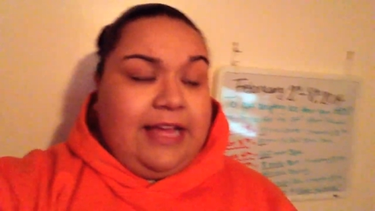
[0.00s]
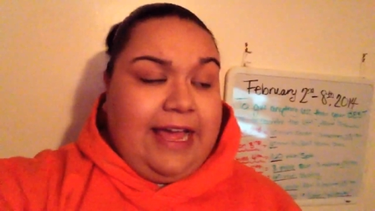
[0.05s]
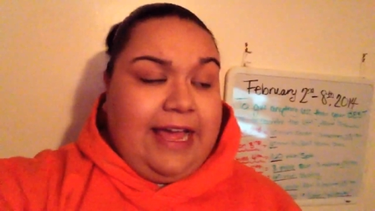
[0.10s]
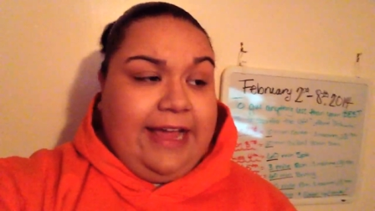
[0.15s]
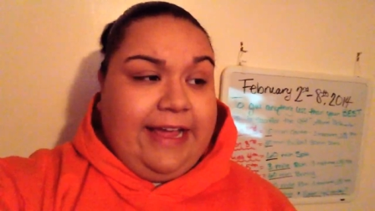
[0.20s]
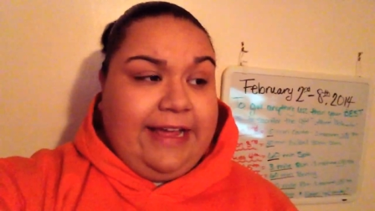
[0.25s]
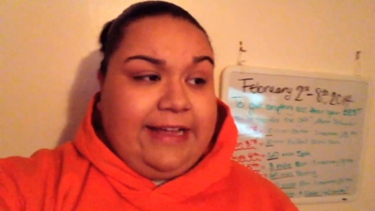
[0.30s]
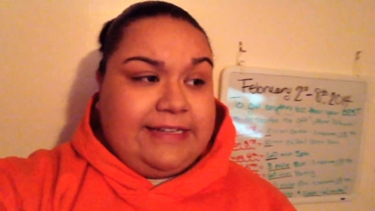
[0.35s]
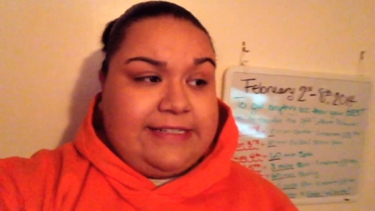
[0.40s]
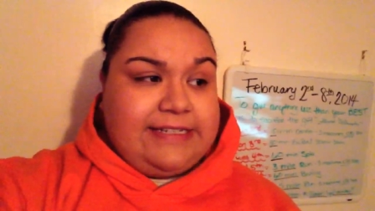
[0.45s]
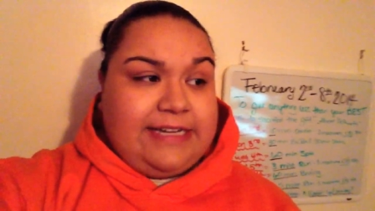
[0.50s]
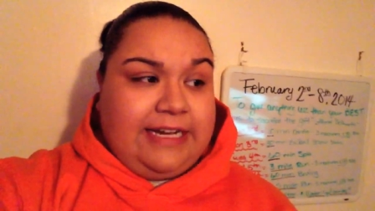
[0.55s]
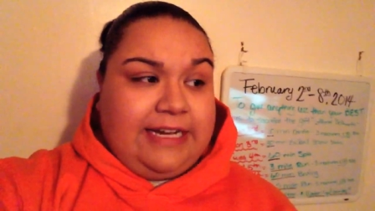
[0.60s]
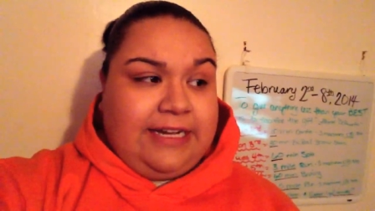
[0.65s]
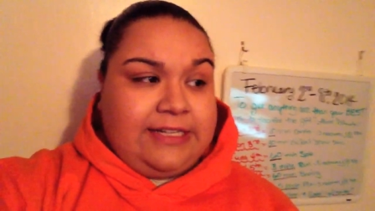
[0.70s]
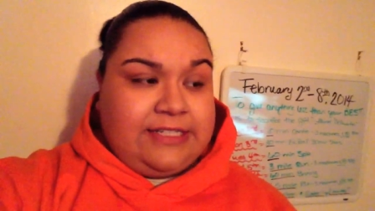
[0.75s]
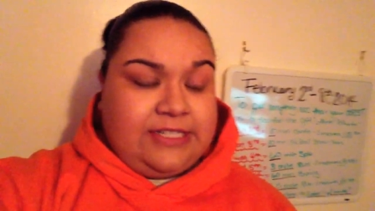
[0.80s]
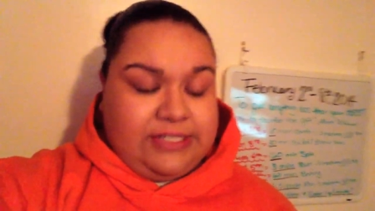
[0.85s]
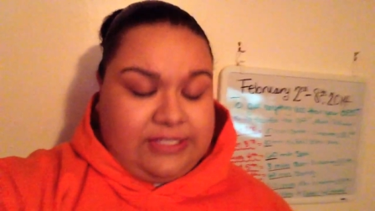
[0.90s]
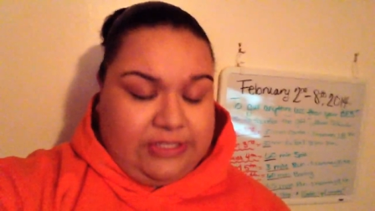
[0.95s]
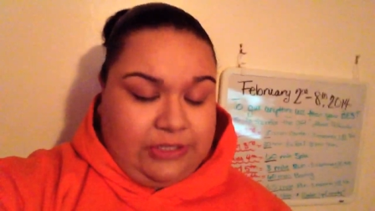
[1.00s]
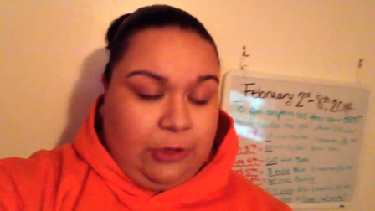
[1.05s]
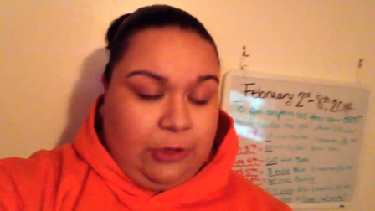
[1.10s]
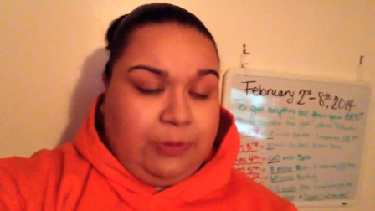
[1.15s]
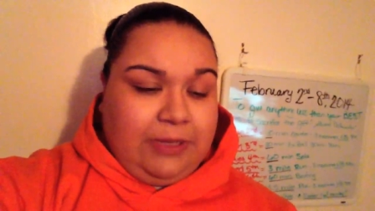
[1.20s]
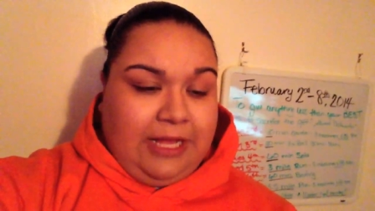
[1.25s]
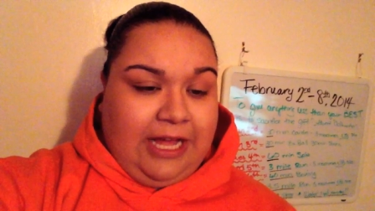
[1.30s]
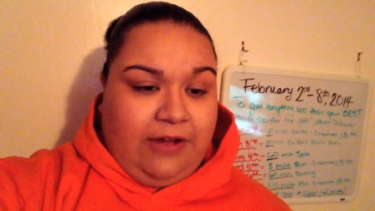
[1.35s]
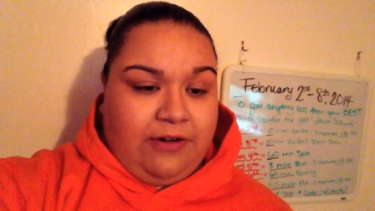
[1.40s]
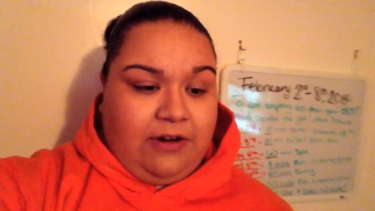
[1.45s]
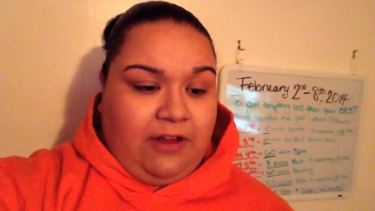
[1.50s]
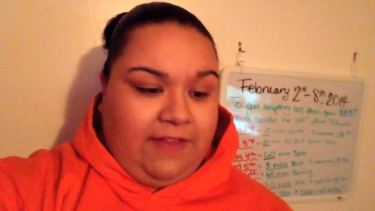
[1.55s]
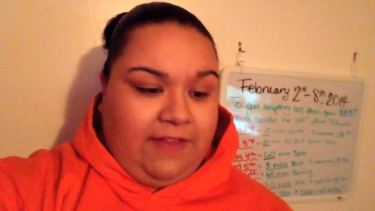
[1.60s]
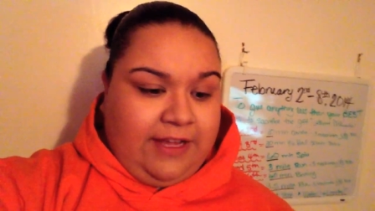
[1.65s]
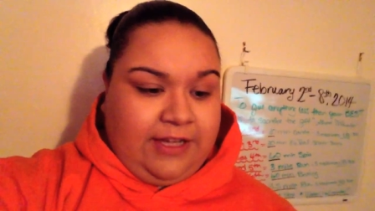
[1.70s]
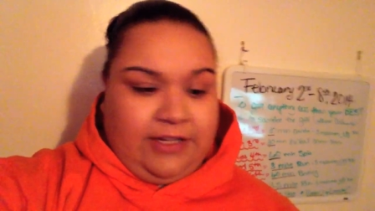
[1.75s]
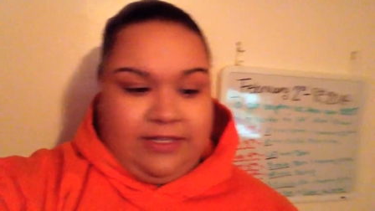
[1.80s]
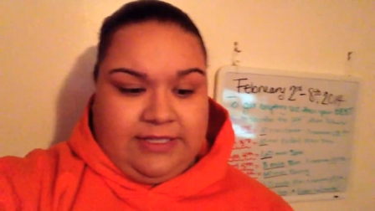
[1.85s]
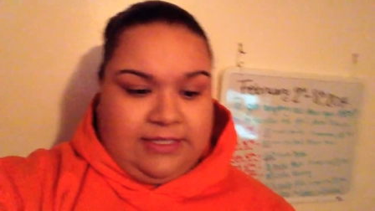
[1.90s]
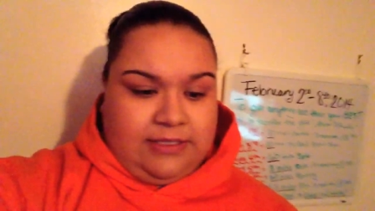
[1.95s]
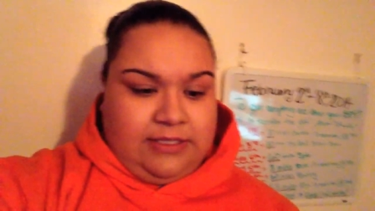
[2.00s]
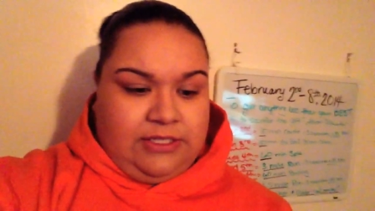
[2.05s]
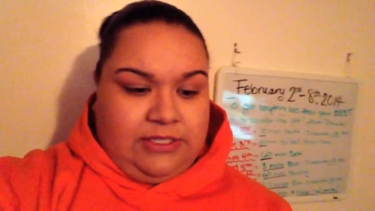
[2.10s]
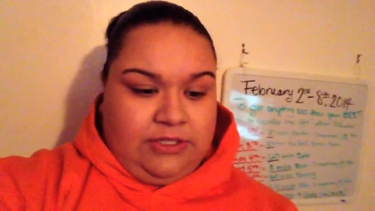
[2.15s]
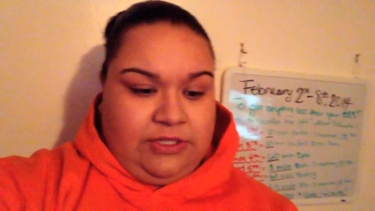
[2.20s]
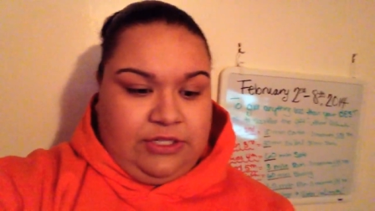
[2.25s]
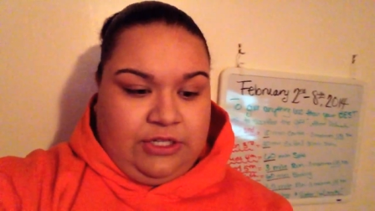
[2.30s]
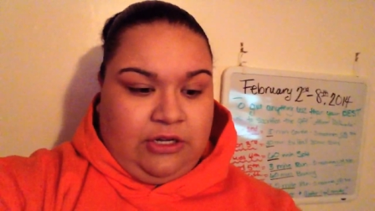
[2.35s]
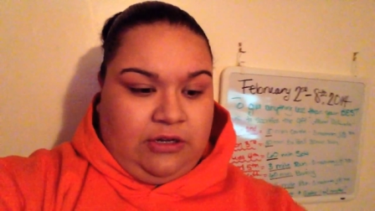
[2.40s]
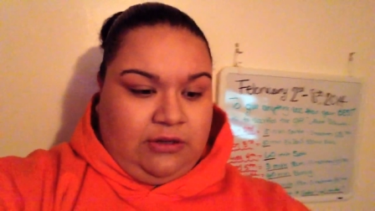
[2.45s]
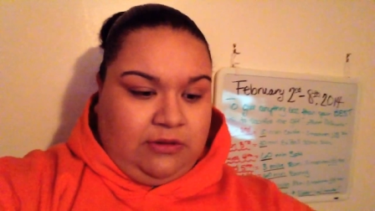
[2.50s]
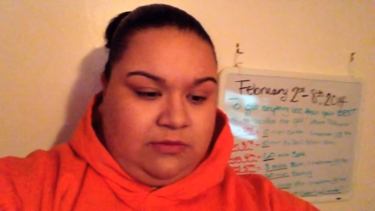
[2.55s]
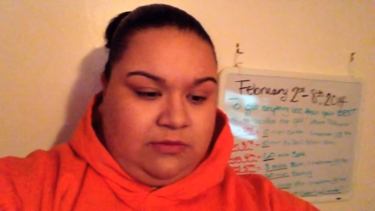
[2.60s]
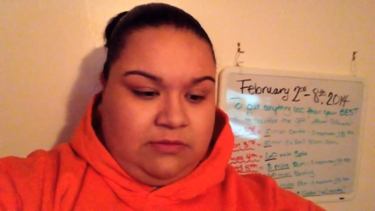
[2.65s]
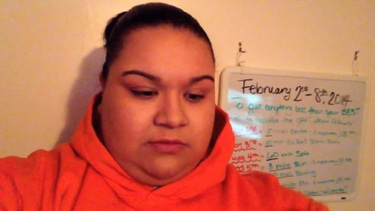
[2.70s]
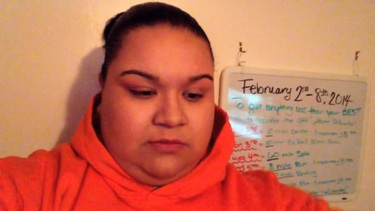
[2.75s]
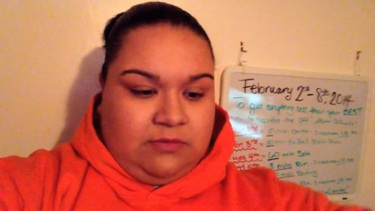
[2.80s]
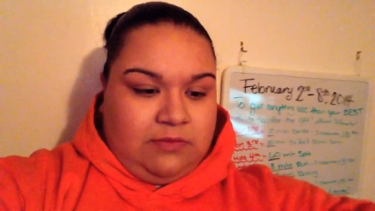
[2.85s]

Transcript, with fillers: and to snowplow and all that good, to, you know,